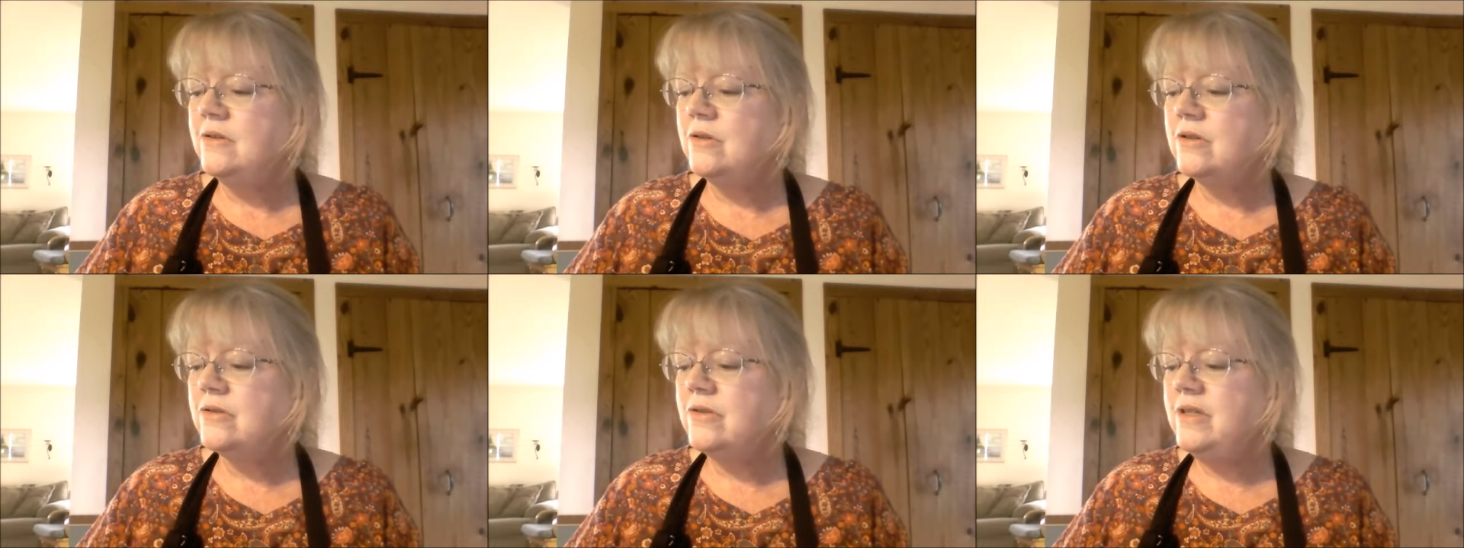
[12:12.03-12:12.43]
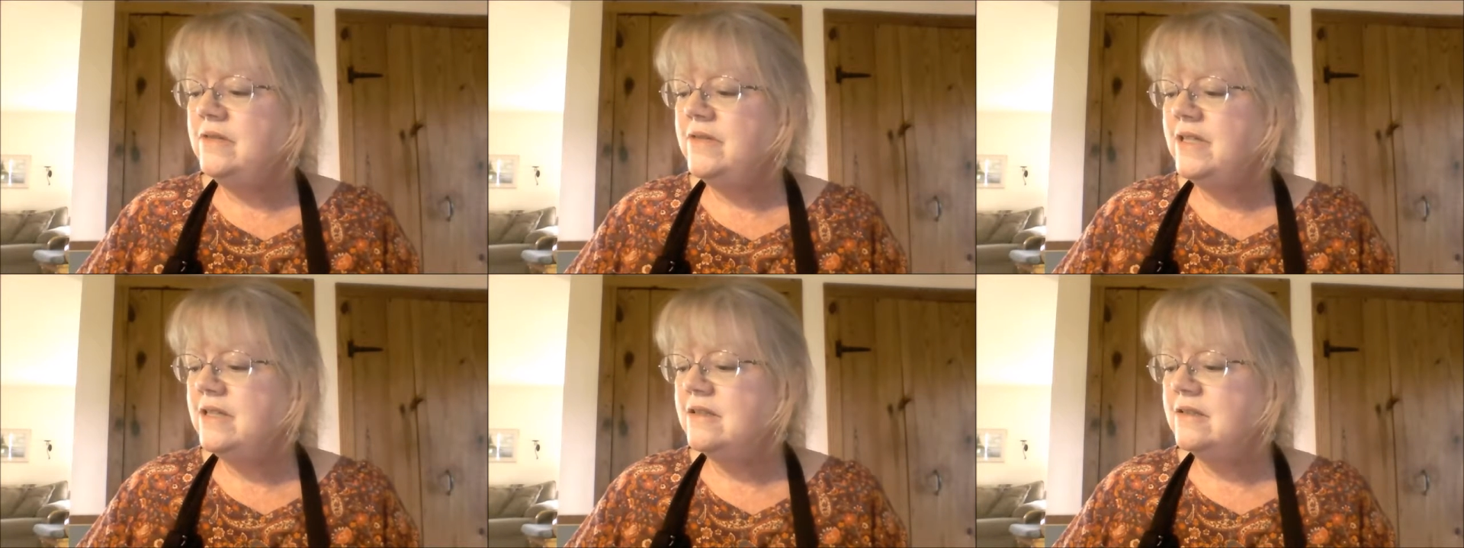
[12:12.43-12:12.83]
or
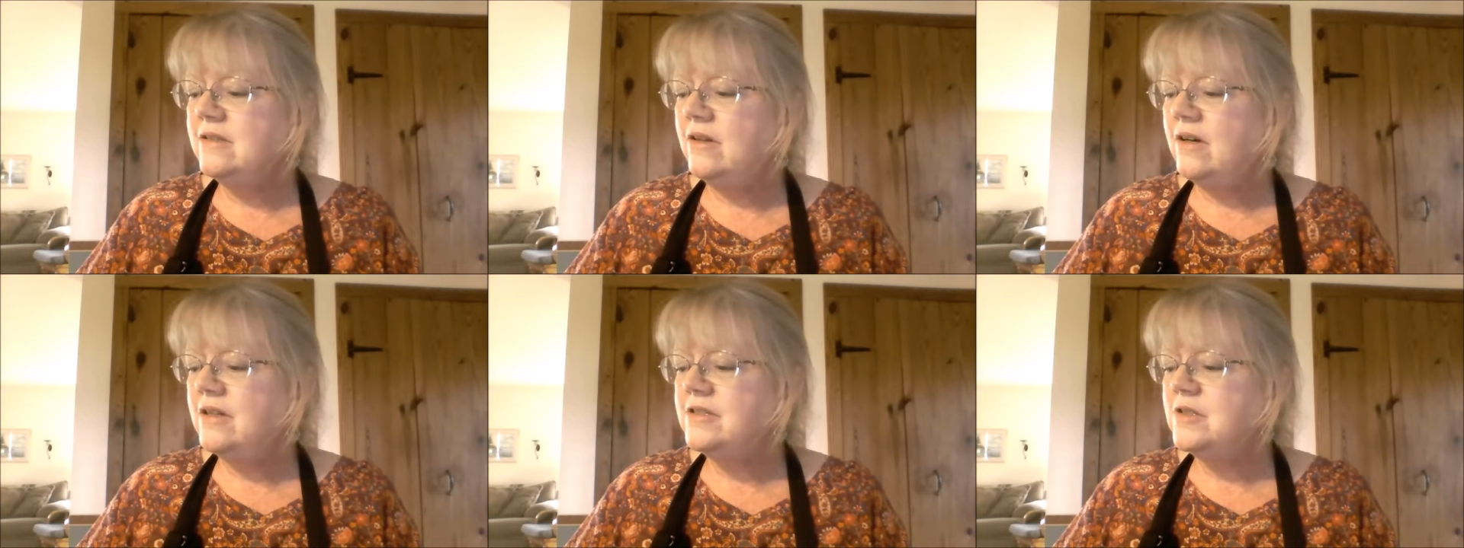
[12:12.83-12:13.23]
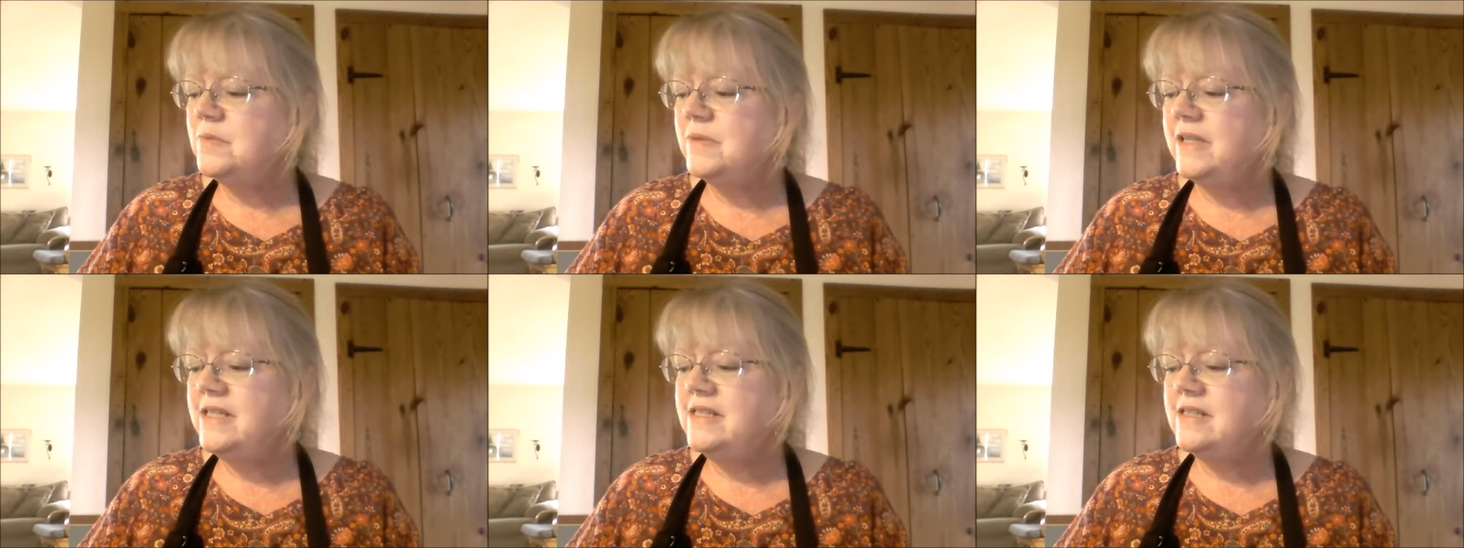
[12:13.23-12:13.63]
grieving the lost
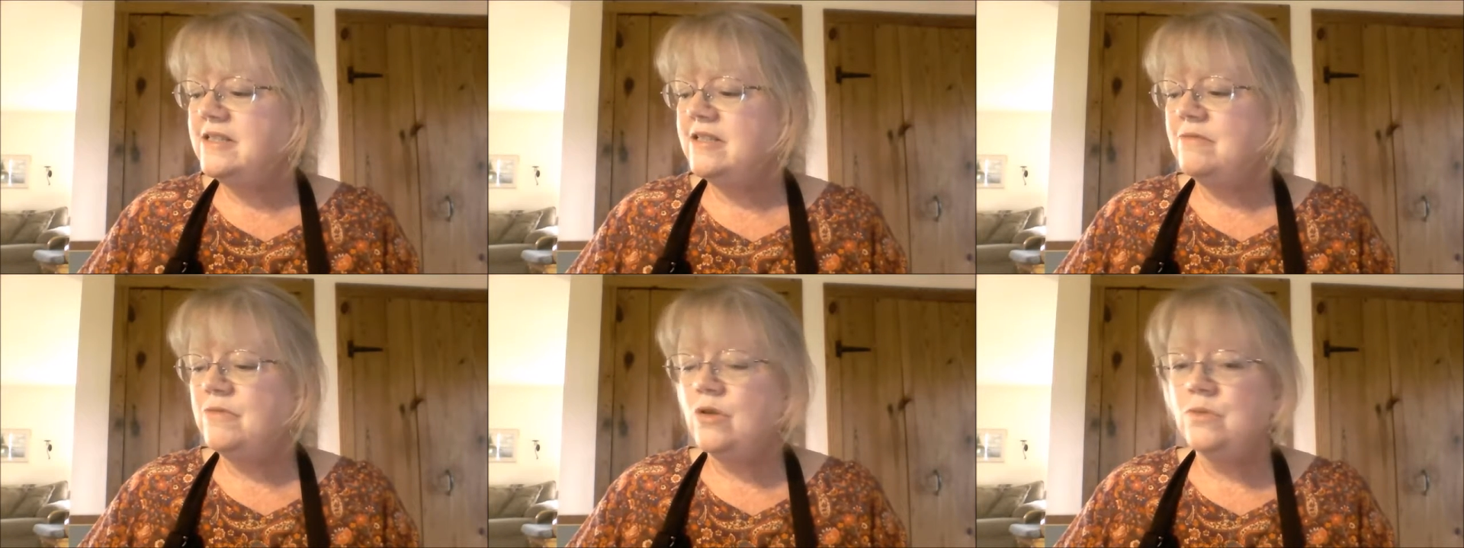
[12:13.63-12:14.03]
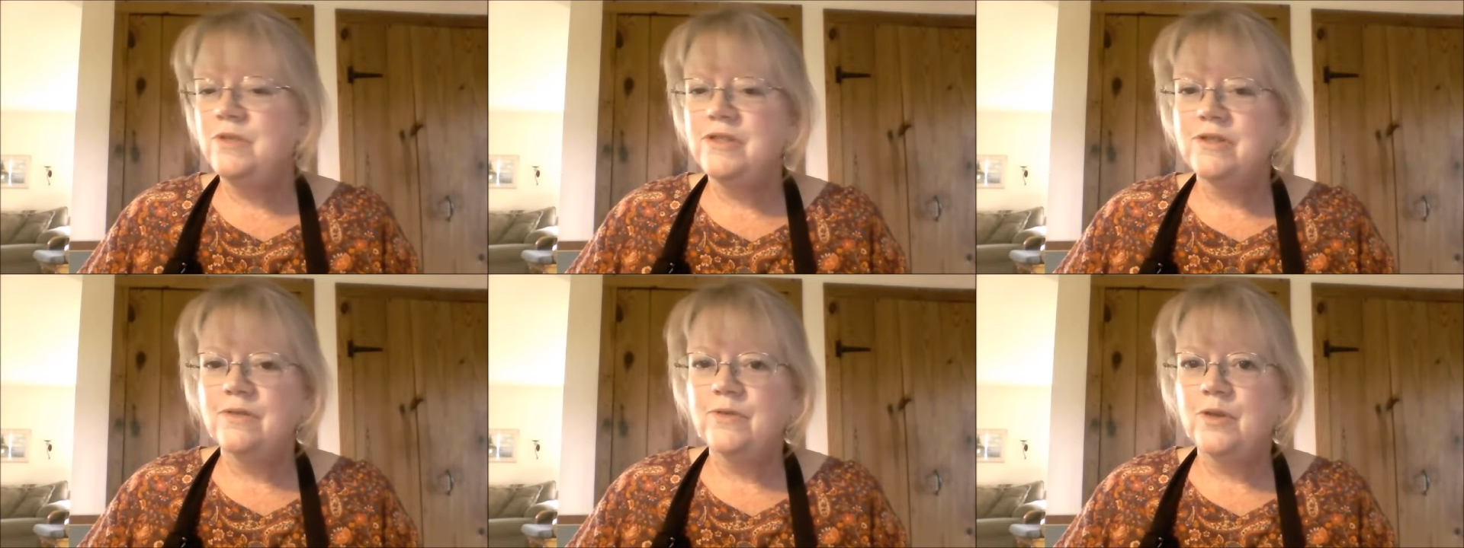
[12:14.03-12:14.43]
places and
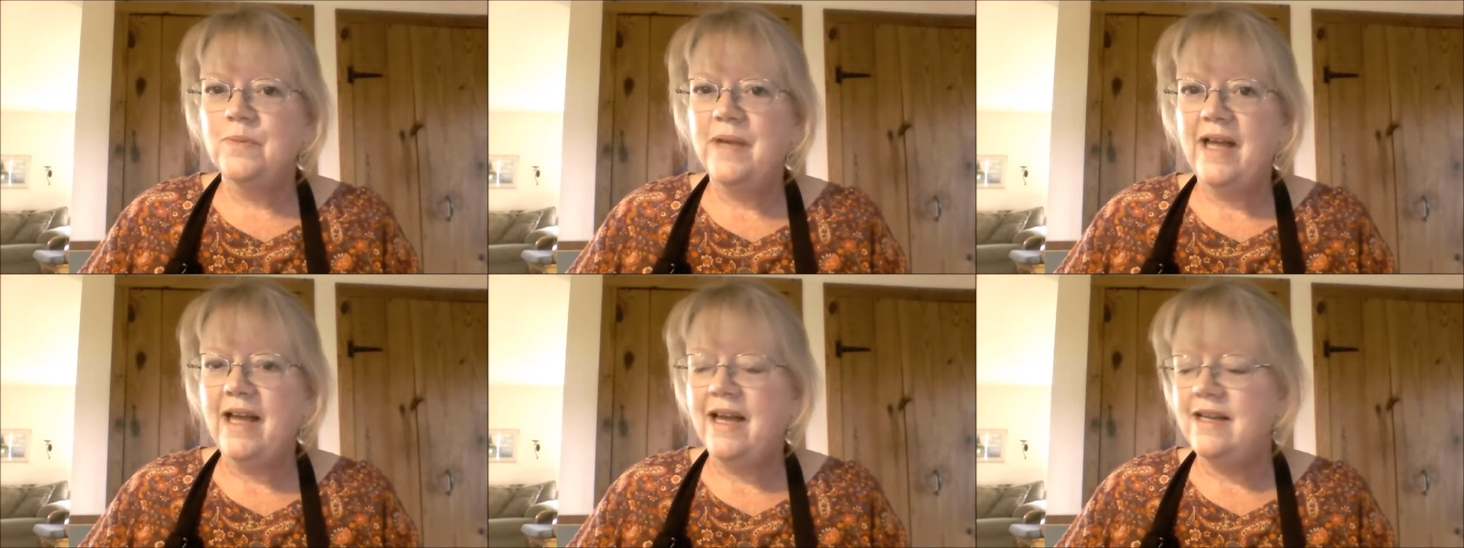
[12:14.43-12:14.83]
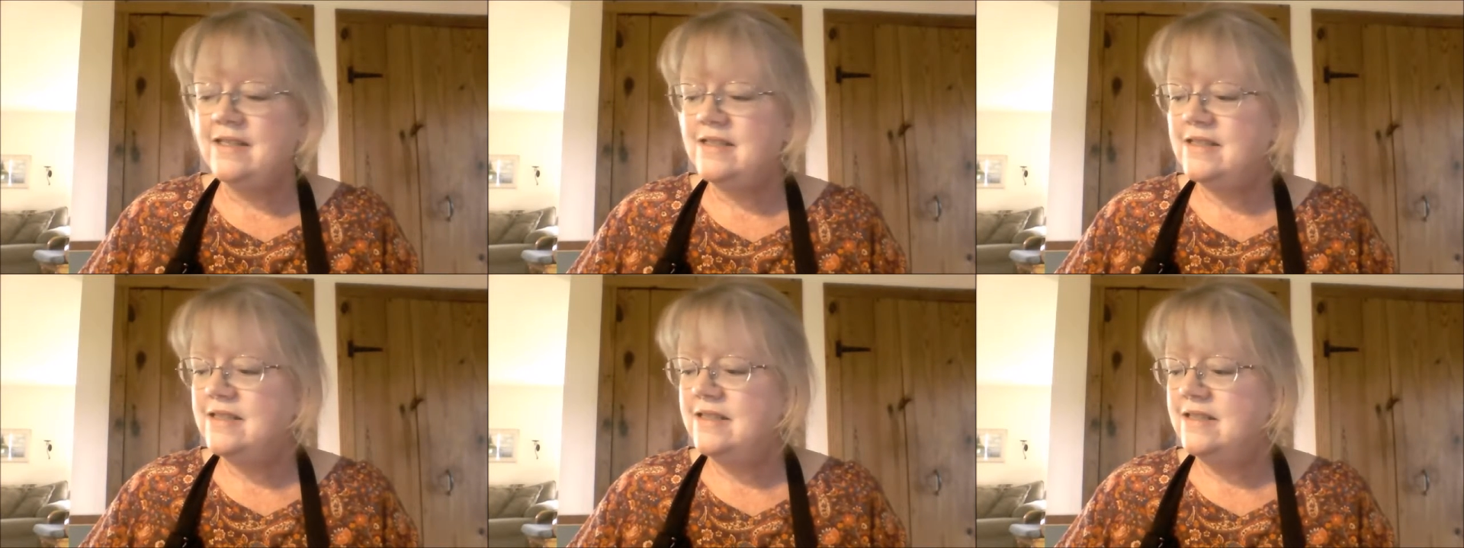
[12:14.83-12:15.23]
moments of your past.